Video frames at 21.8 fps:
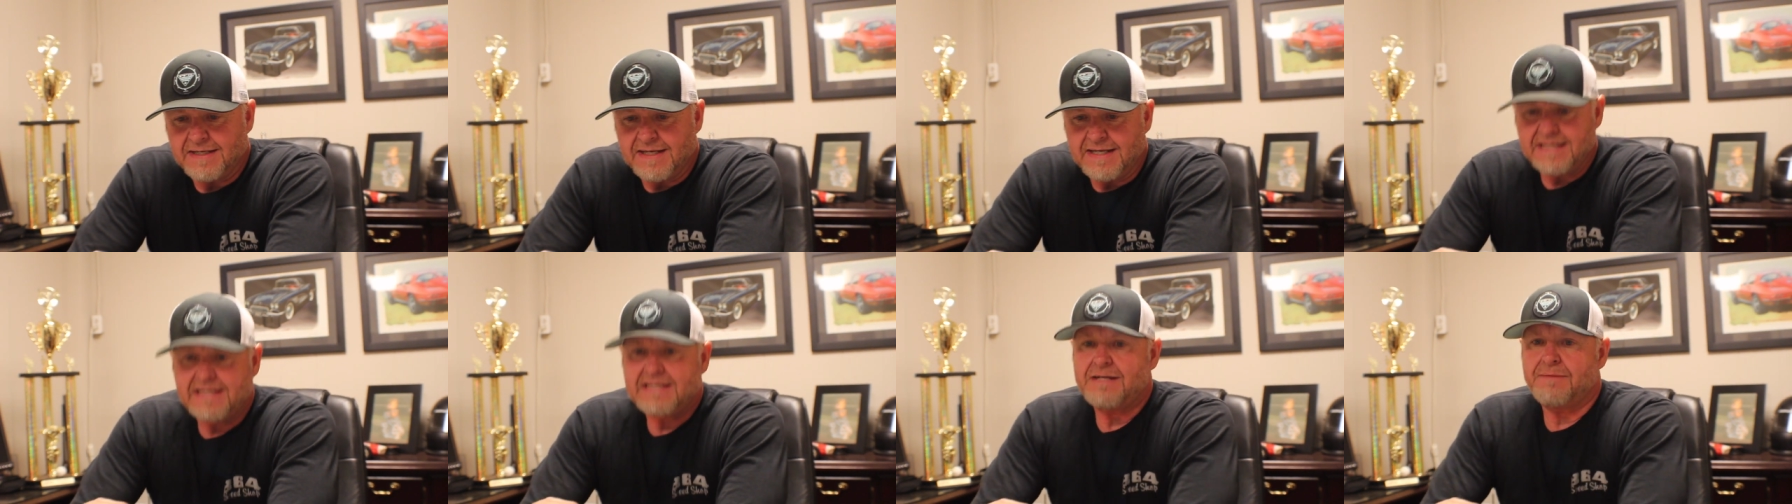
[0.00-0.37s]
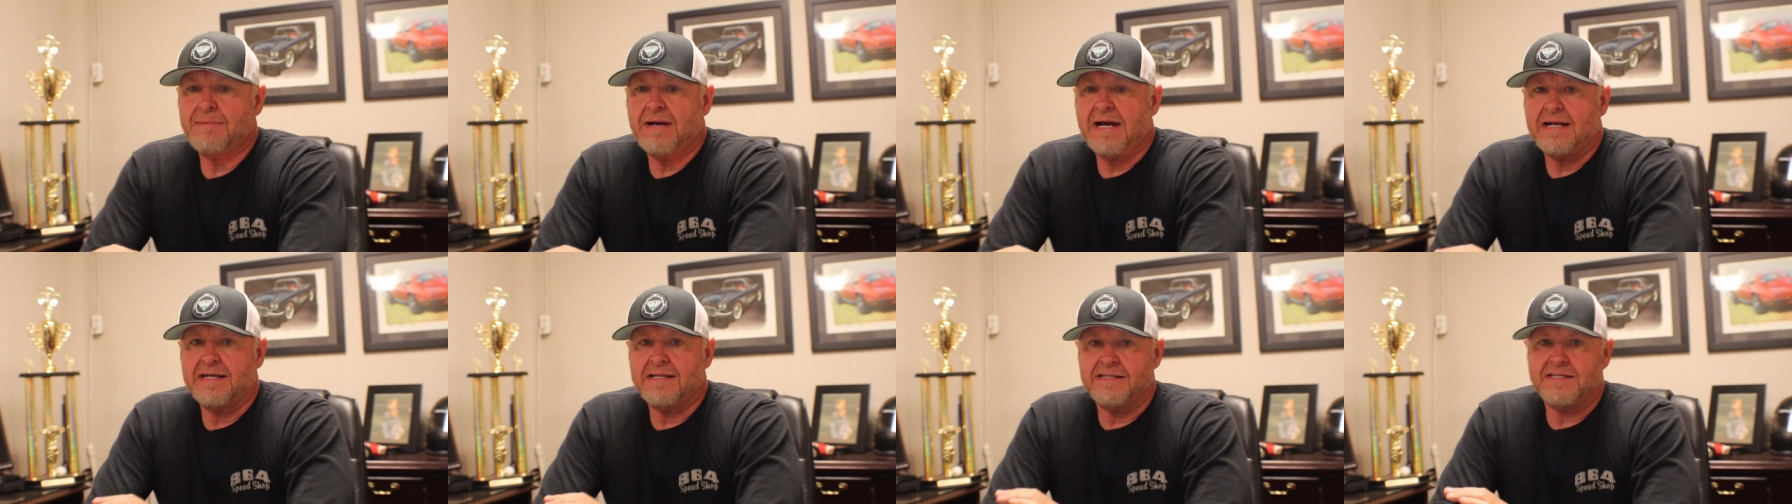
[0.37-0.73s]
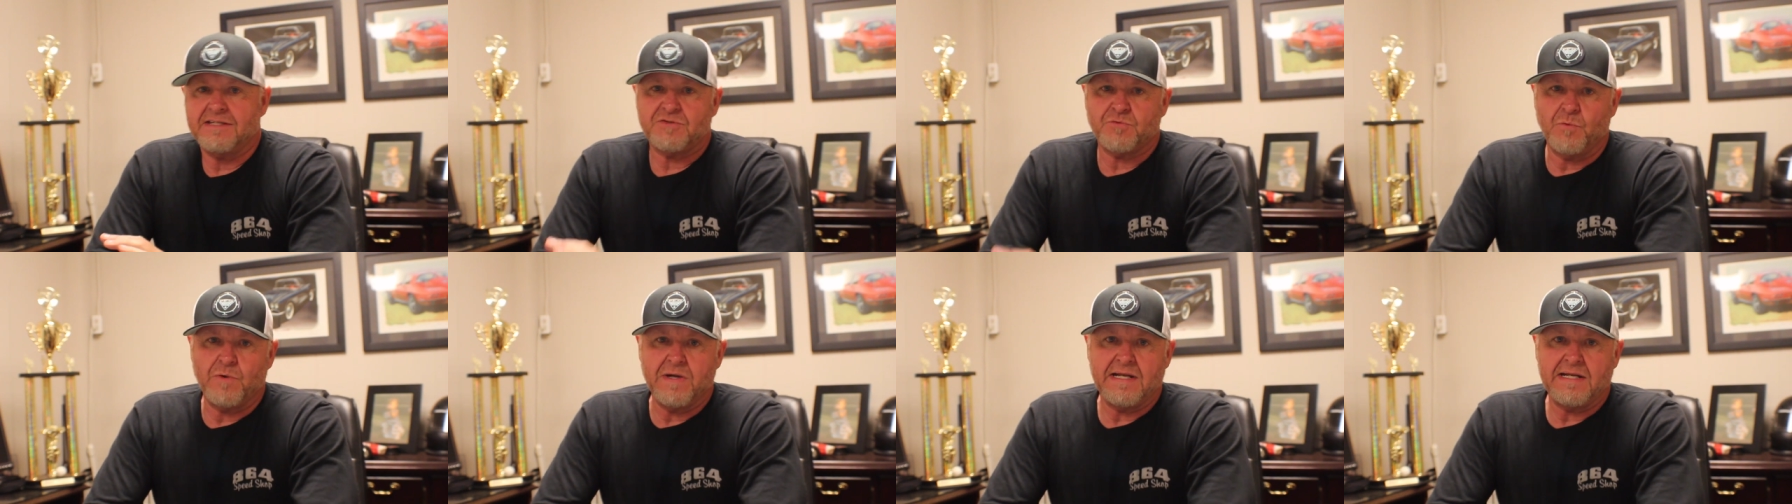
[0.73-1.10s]
anybody
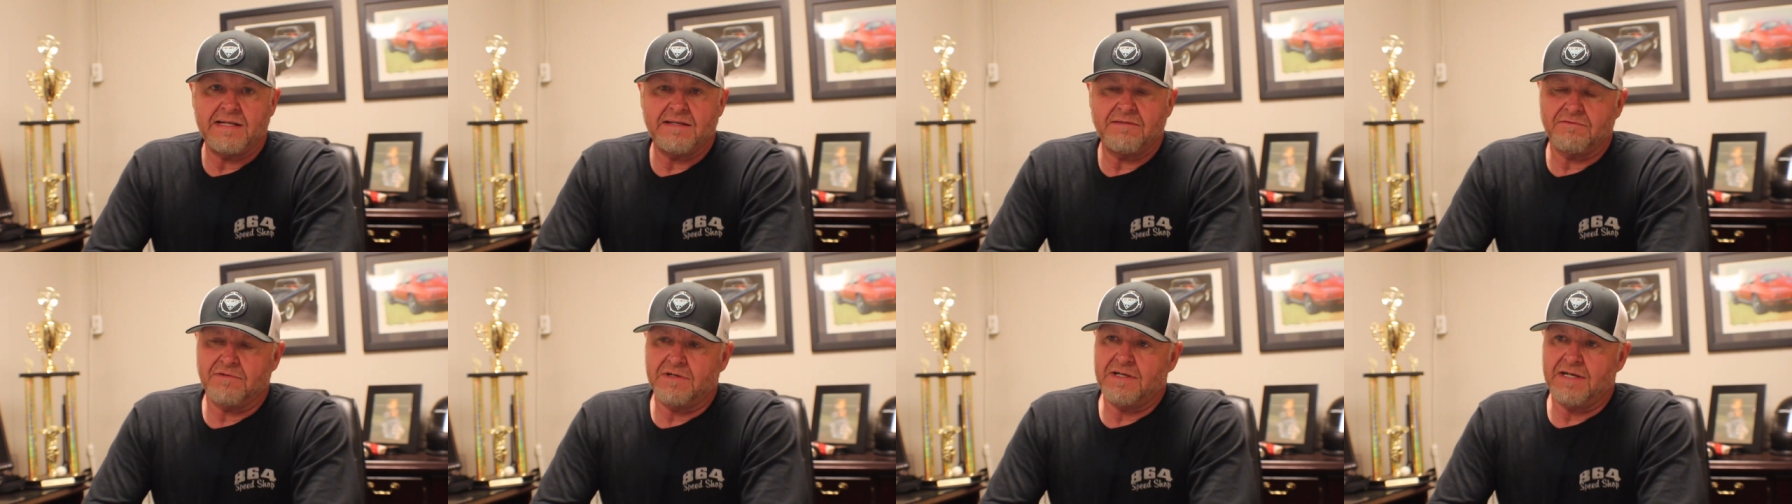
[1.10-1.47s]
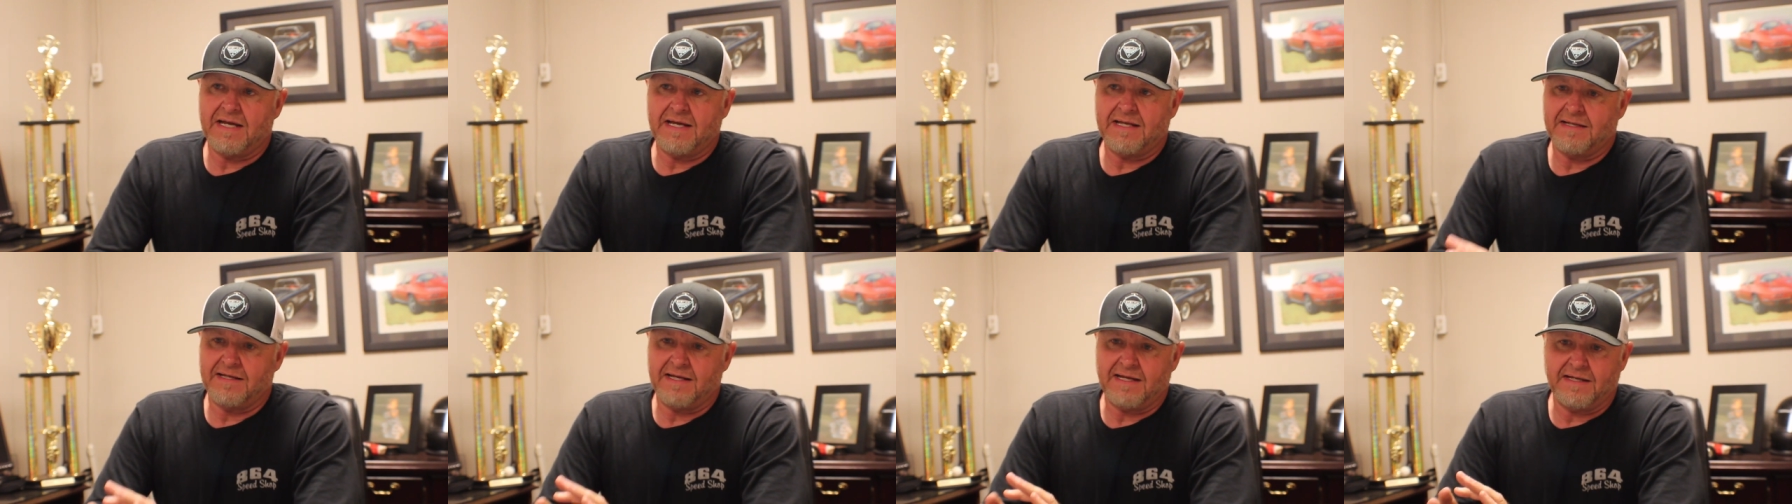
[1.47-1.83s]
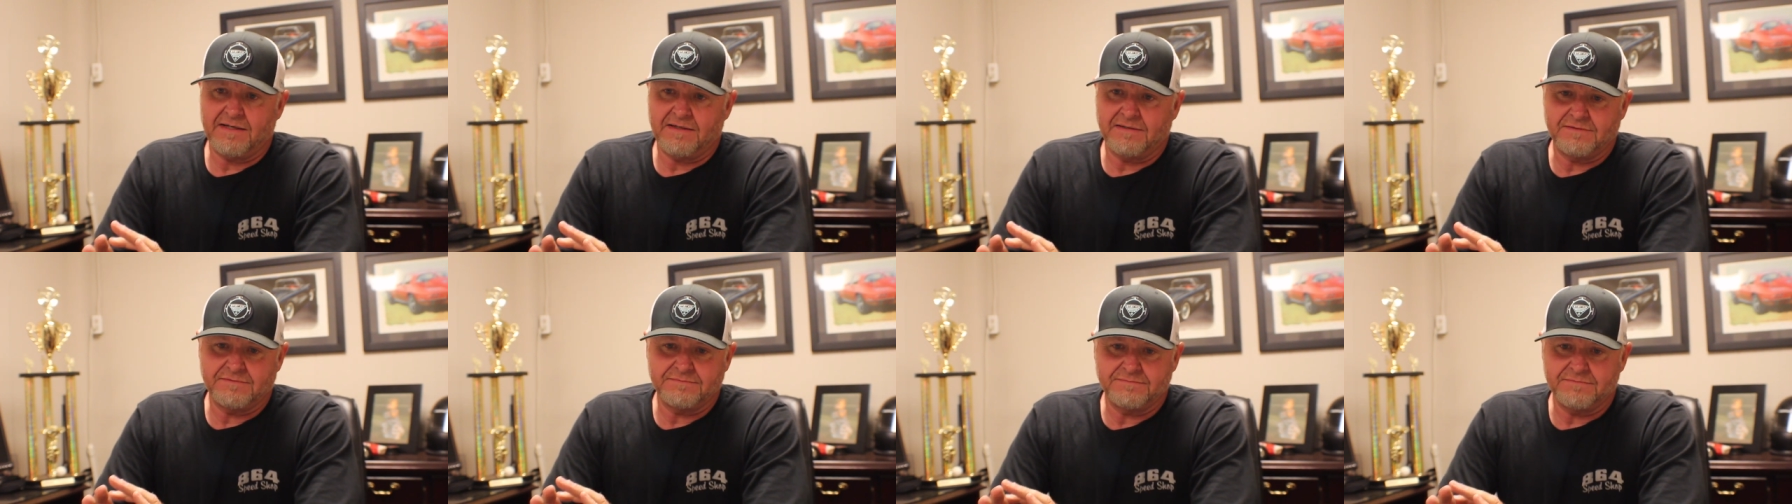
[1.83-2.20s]
that's winning at
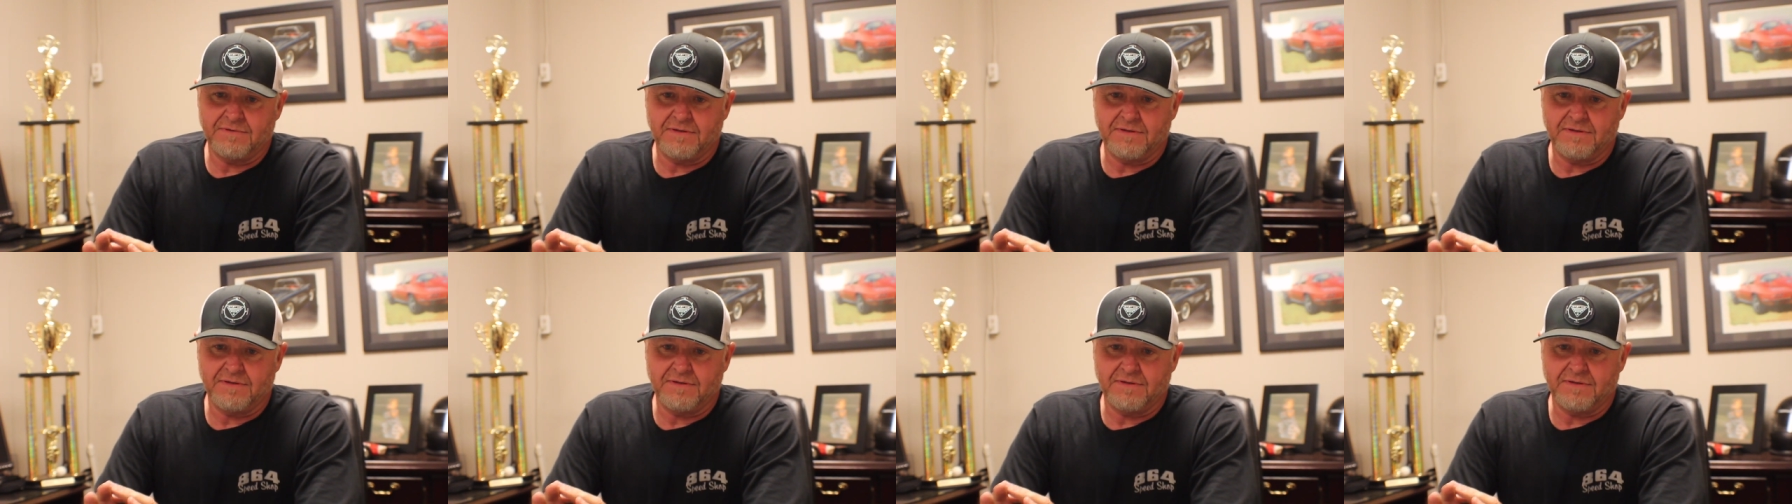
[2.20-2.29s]
a